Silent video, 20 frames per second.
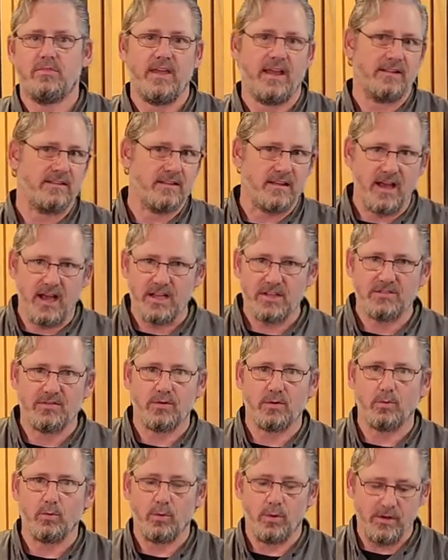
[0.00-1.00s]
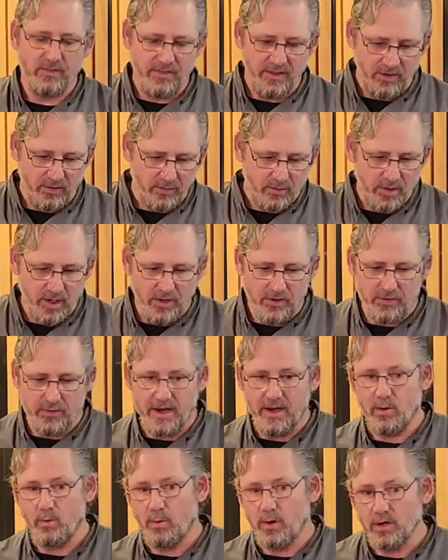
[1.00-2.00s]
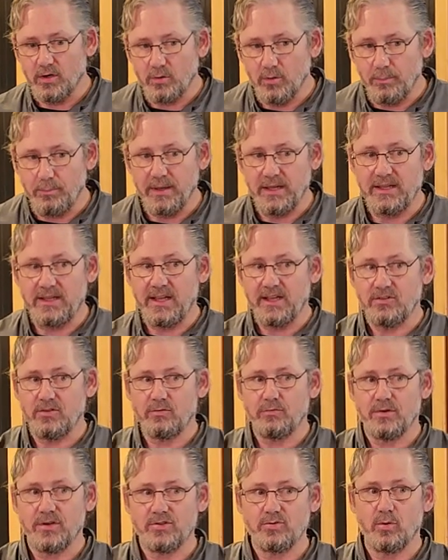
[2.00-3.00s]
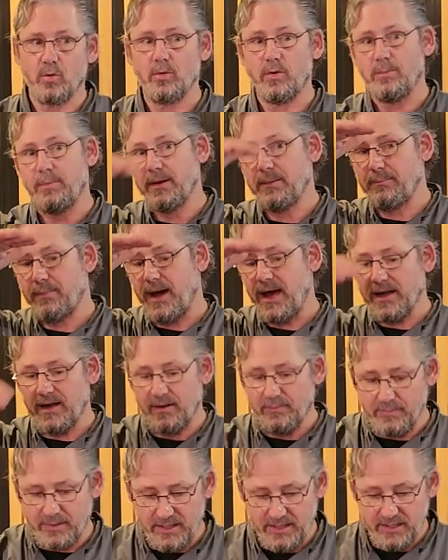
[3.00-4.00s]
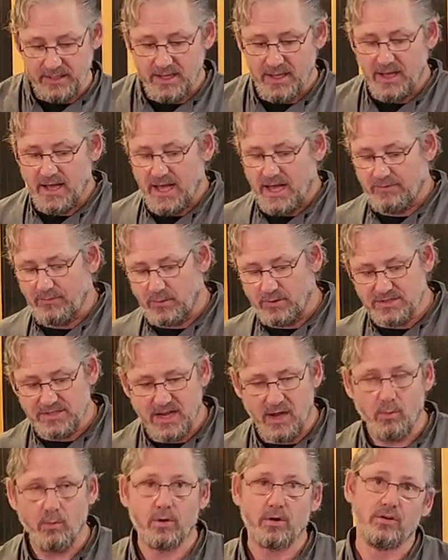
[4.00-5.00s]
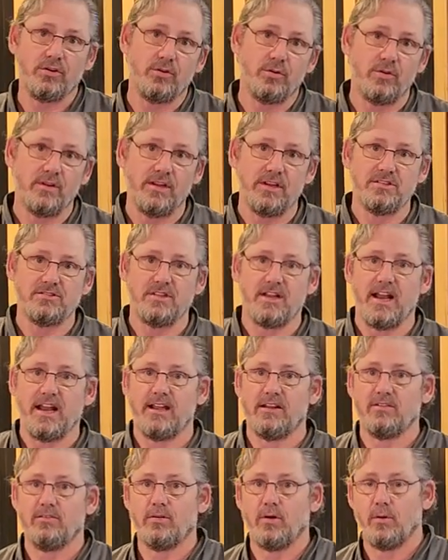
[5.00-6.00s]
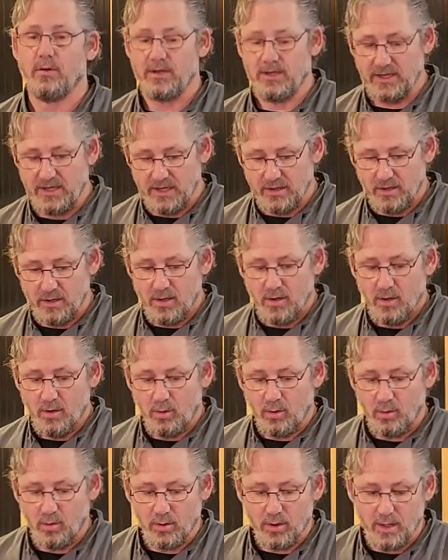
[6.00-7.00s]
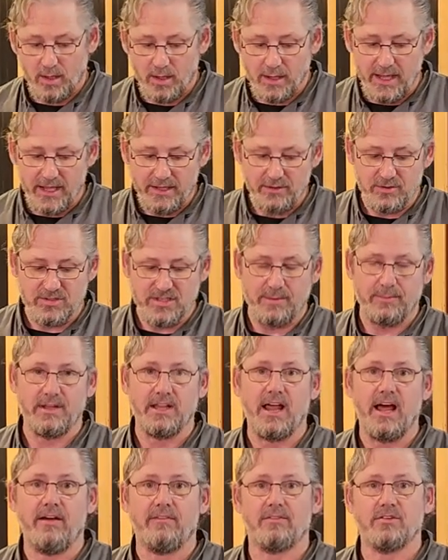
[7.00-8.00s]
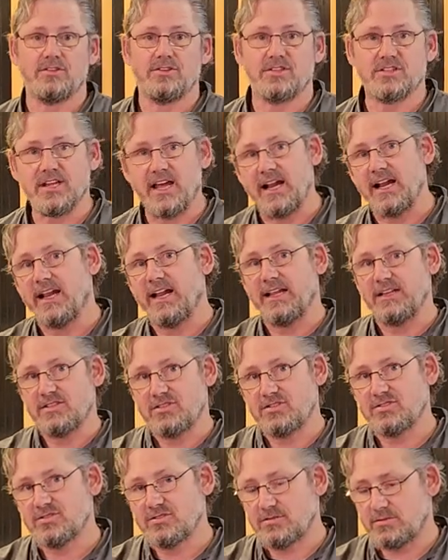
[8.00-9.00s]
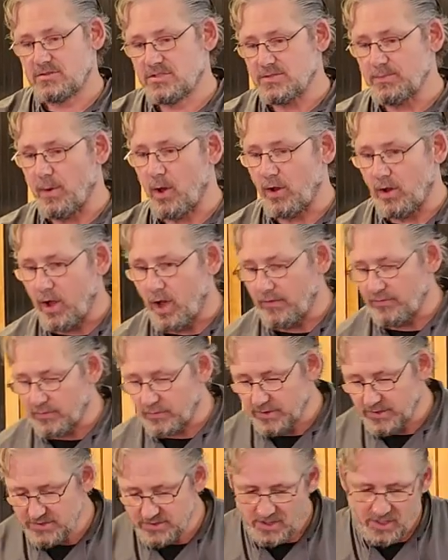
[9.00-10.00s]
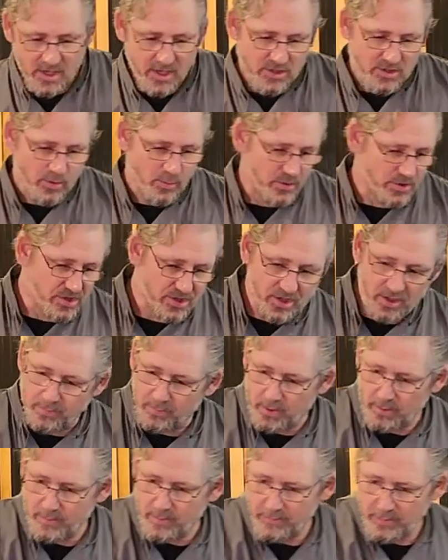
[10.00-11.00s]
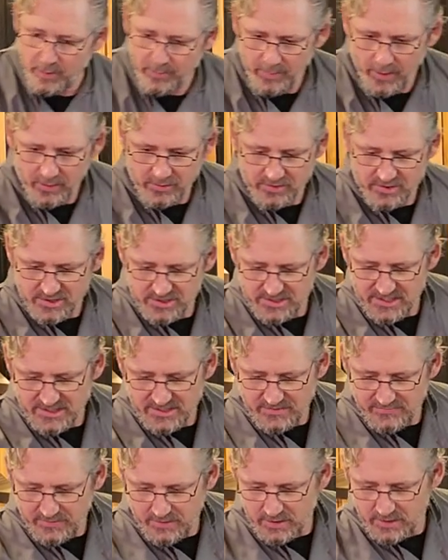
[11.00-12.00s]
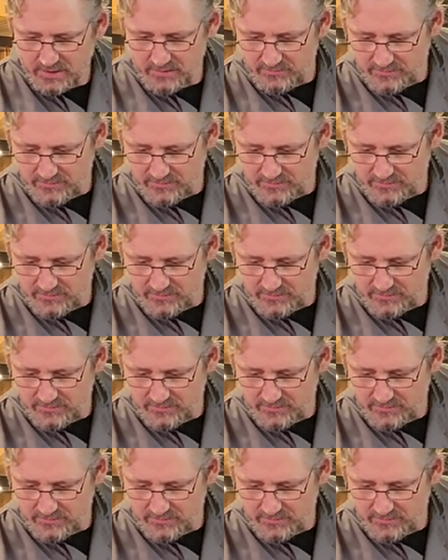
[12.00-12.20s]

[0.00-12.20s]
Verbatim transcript: thank the gods for one thing or another and I don't want to do a big kindred ritual with a big bottle of mead, I've always got one or two of these that I can throw in there. Or uh, I use them a lot for just kind of like small offerings. So we're just going to put them in beer bottles because that's a very